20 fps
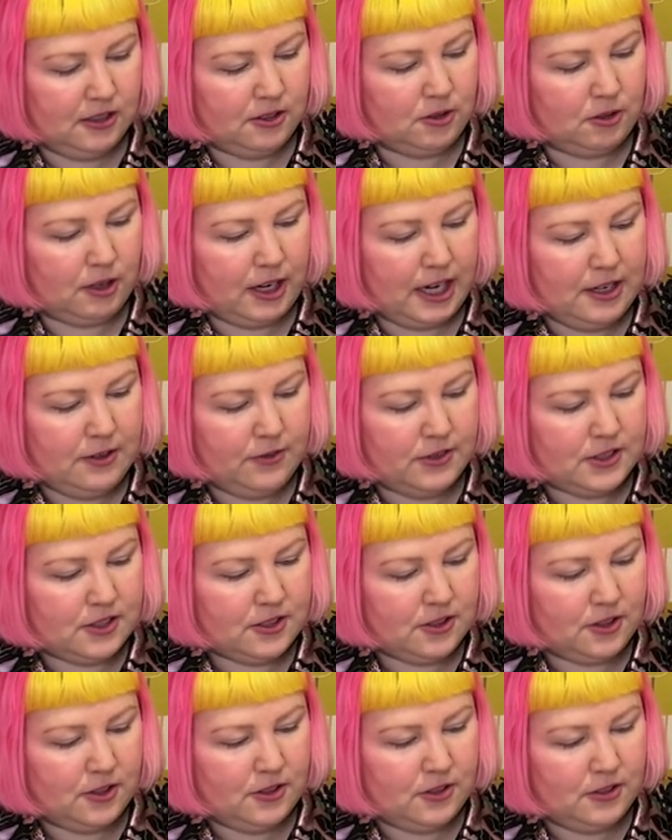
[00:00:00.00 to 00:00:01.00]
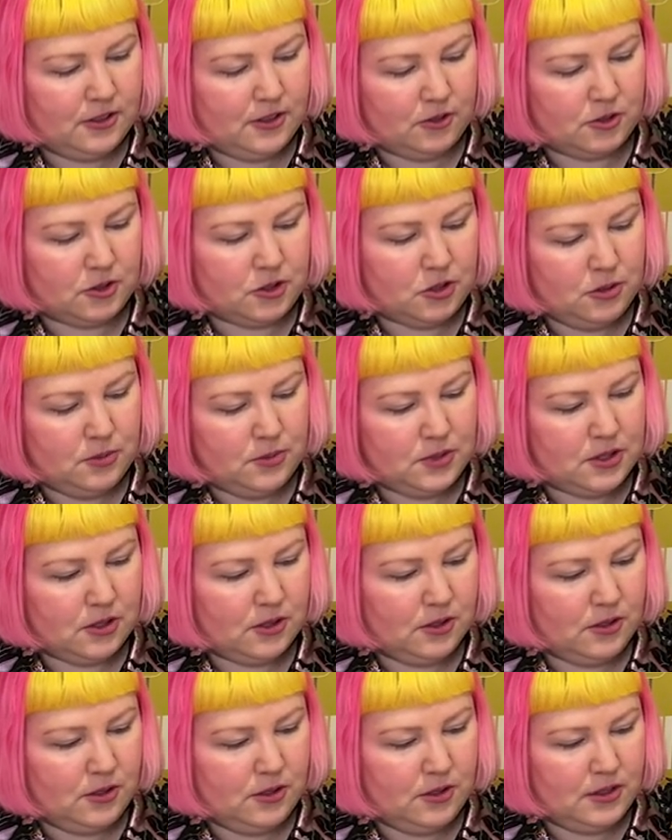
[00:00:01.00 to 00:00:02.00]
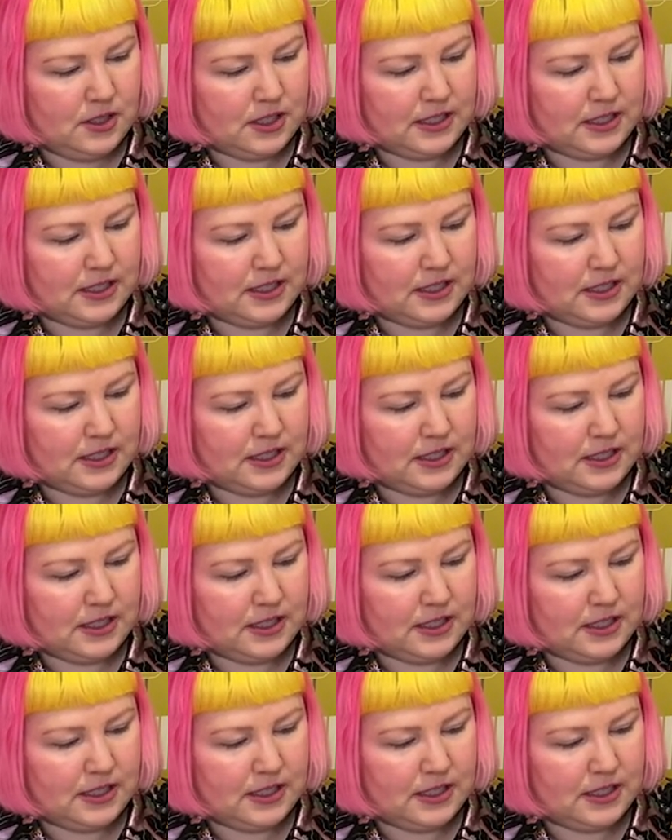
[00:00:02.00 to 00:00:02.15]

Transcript: gravestone or tombstones,